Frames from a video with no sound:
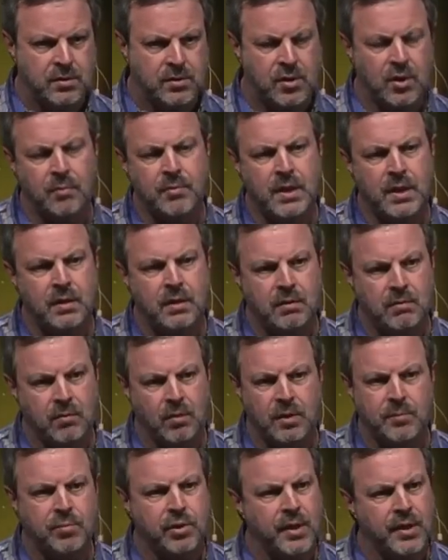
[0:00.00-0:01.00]
Show me
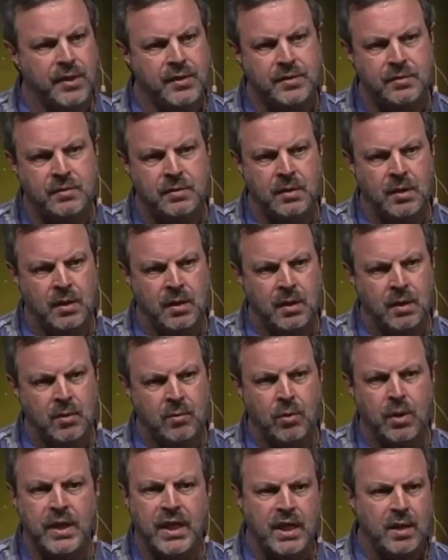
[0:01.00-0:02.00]
one place
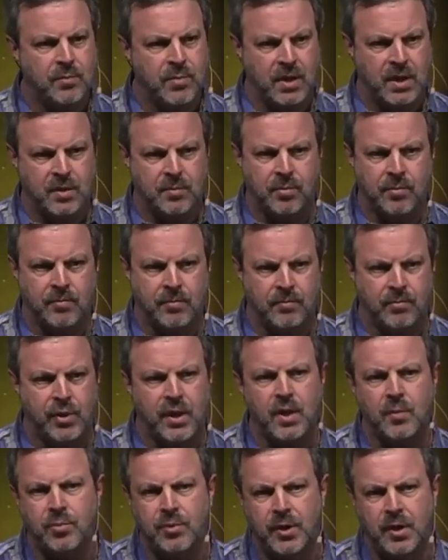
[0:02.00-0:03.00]
where anybody
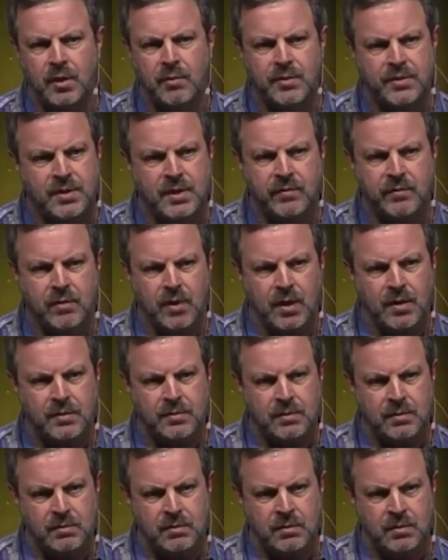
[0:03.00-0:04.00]
prayed a prayer to receive
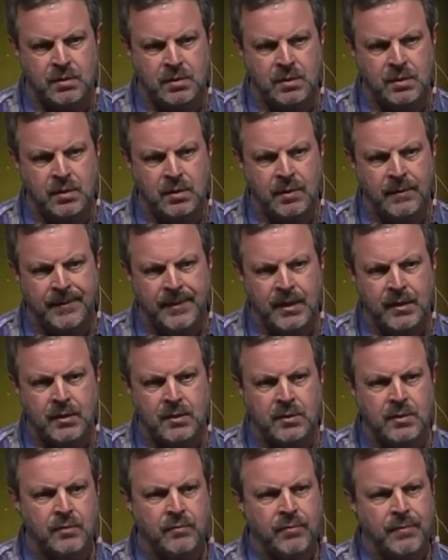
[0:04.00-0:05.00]
Christ.
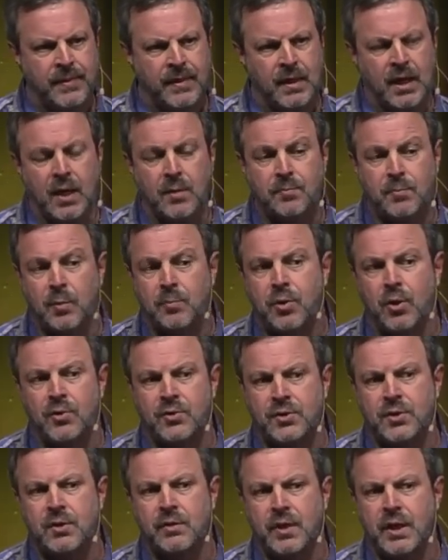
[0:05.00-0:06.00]
I'd
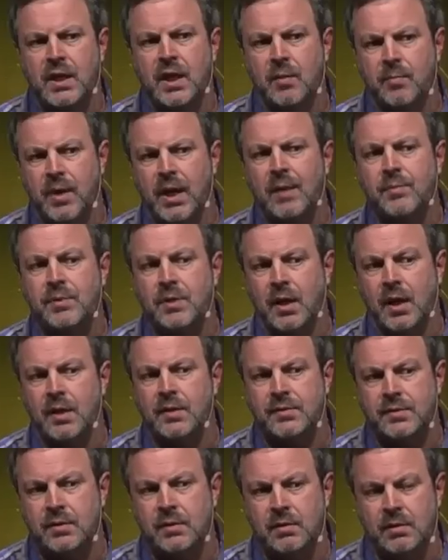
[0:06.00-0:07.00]
propose to you they got
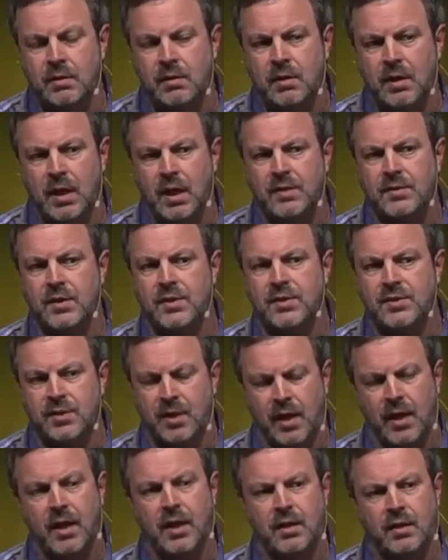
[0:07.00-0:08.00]
baptized as a
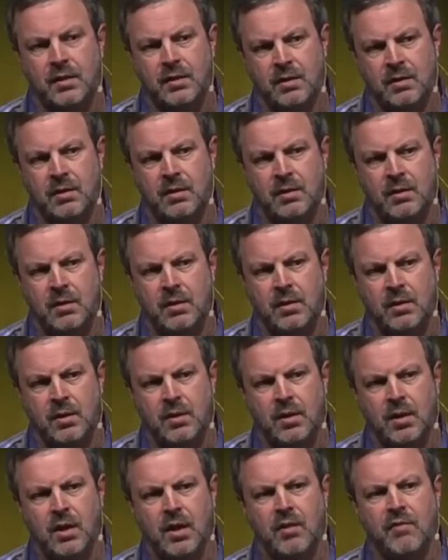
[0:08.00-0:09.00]
sign
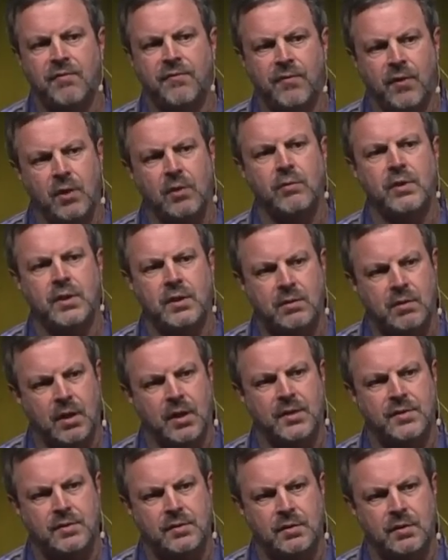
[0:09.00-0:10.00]
of following
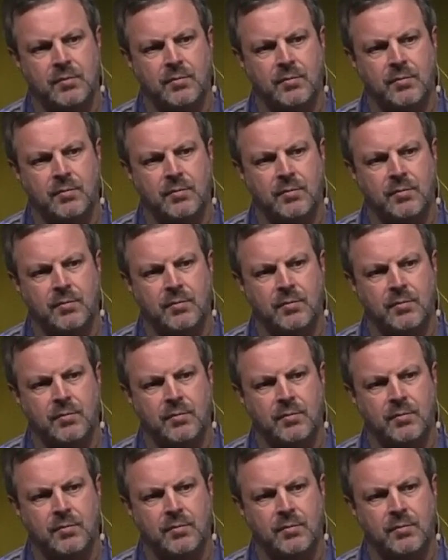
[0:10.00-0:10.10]
Christ.